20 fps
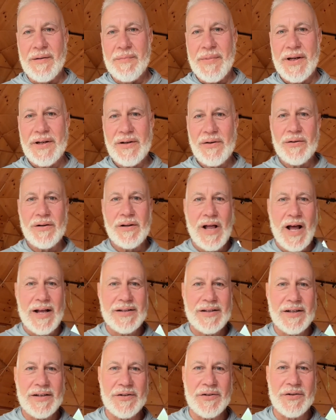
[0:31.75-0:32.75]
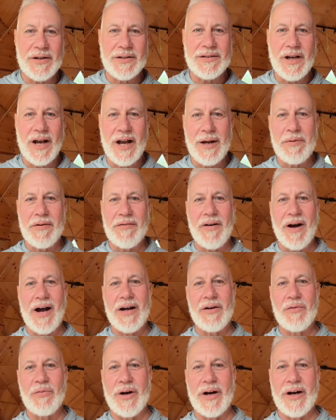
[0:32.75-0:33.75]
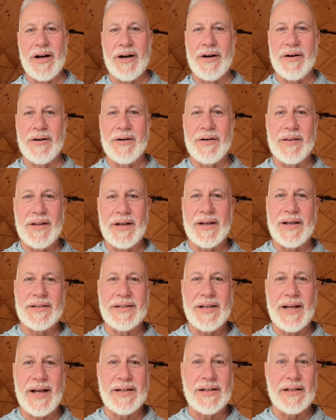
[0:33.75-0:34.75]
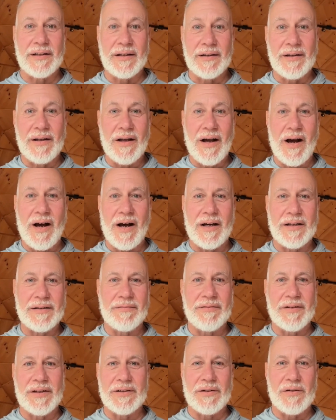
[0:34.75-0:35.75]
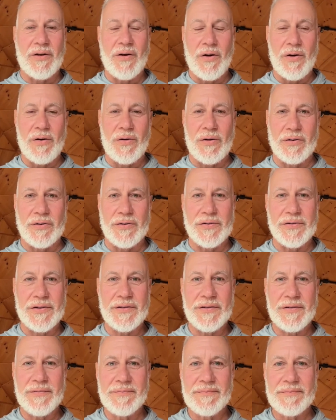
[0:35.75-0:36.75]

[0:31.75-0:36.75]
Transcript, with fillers: Pinhole glasses are a type of eyewear that contain a lot of little holes.